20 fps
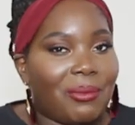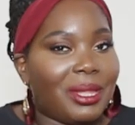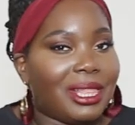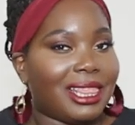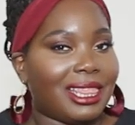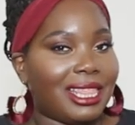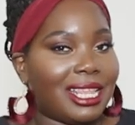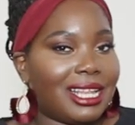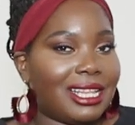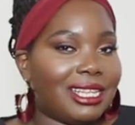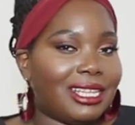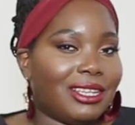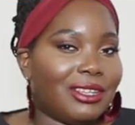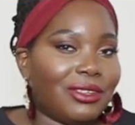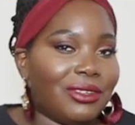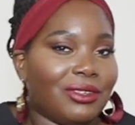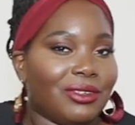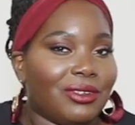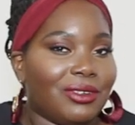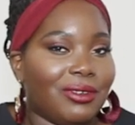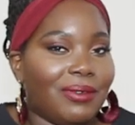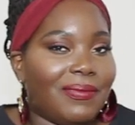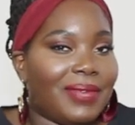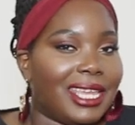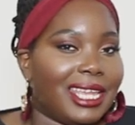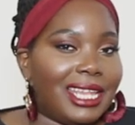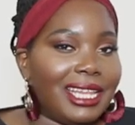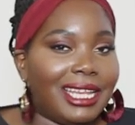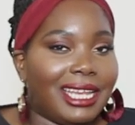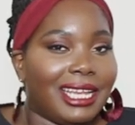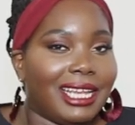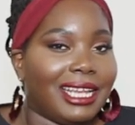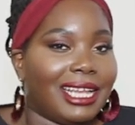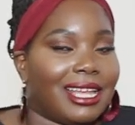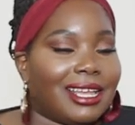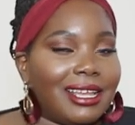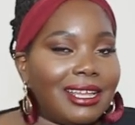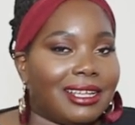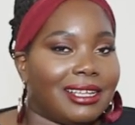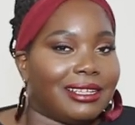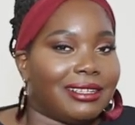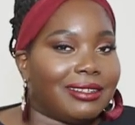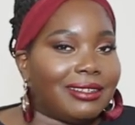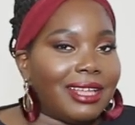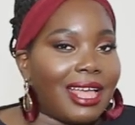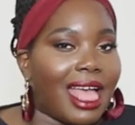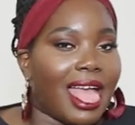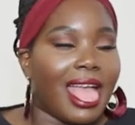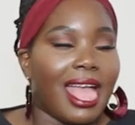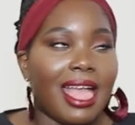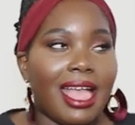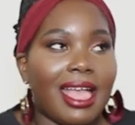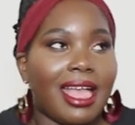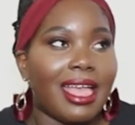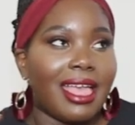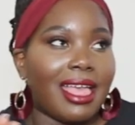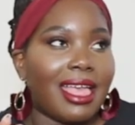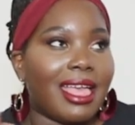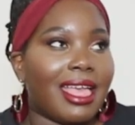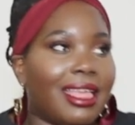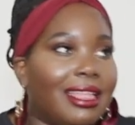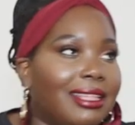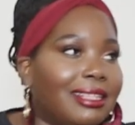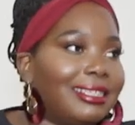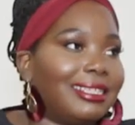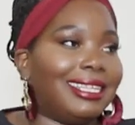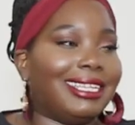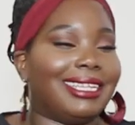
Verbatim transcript: with a new video. Uh, uh, uh.